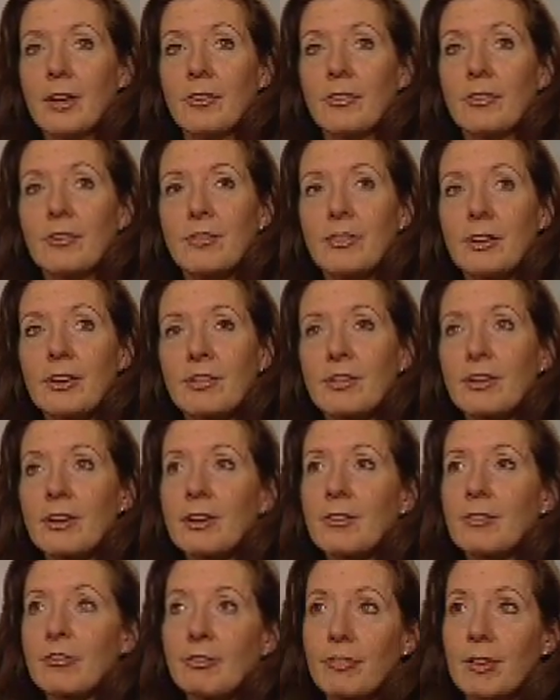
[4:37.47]

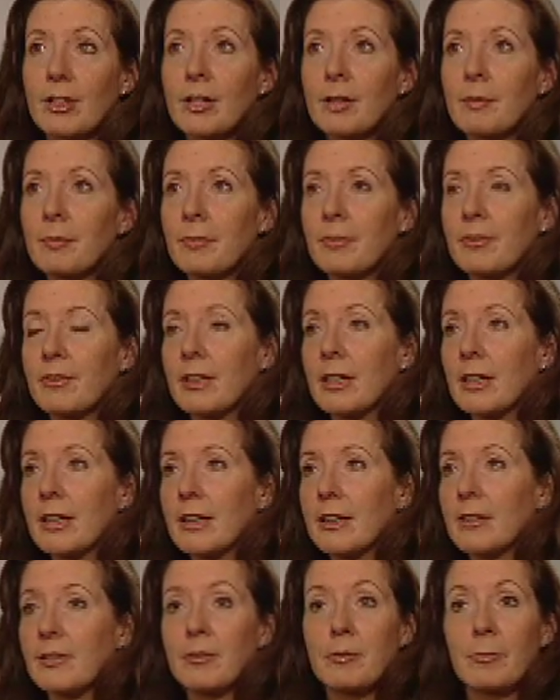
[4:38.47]
tradition of films
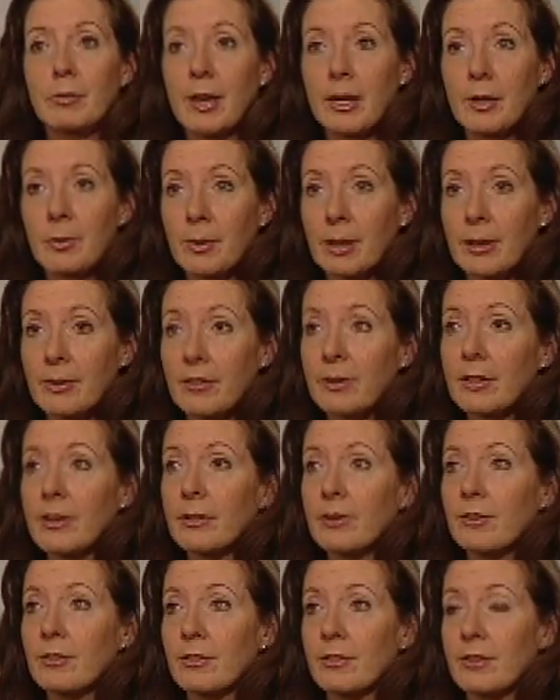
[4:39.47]
like The Railway
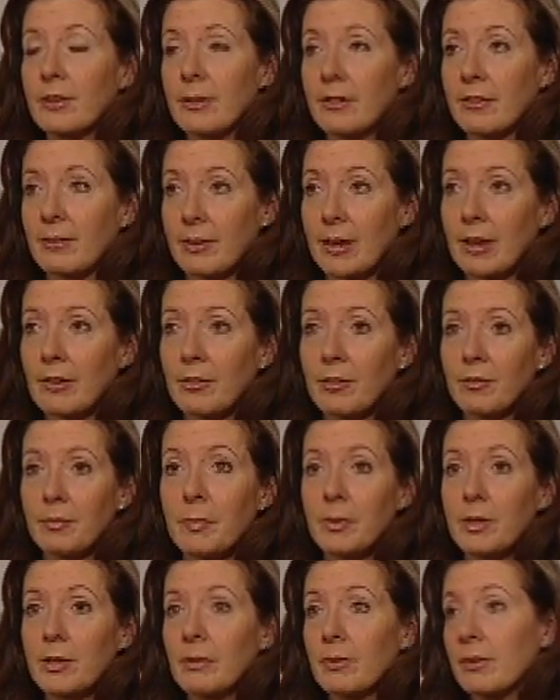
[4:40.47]
Children, The Sound of
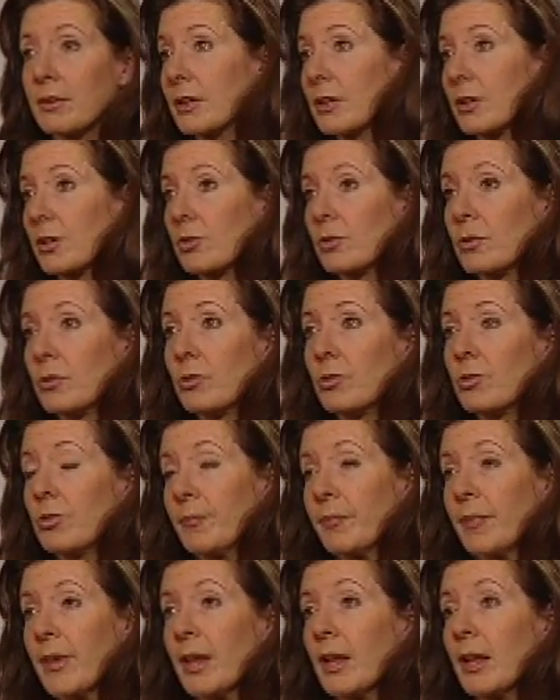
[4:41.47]
Music, or,